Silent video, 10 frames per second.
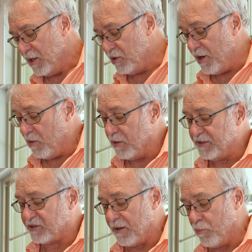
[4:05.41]
You don't
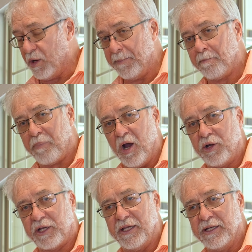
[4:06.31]
want someone
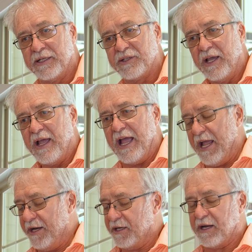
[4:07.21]
poking it
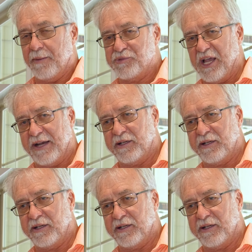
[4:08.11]
and it comes out.